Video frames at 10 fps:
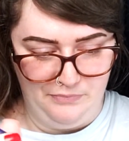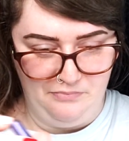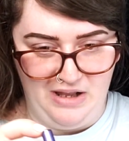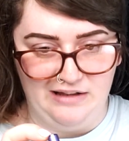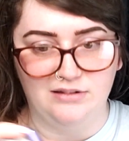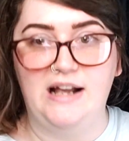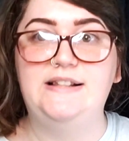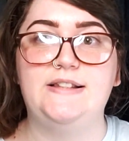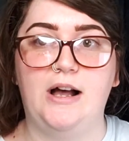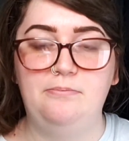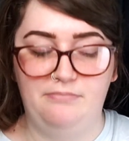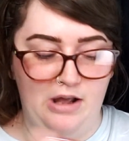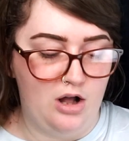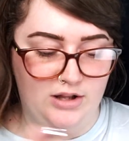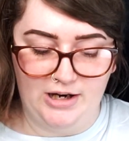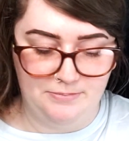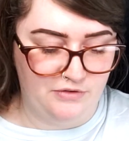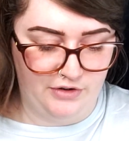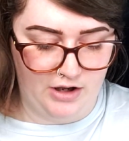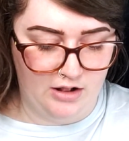It lights up. They all light up
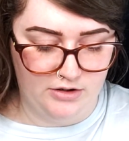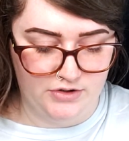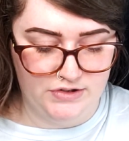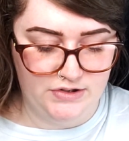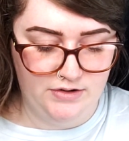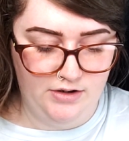different colors,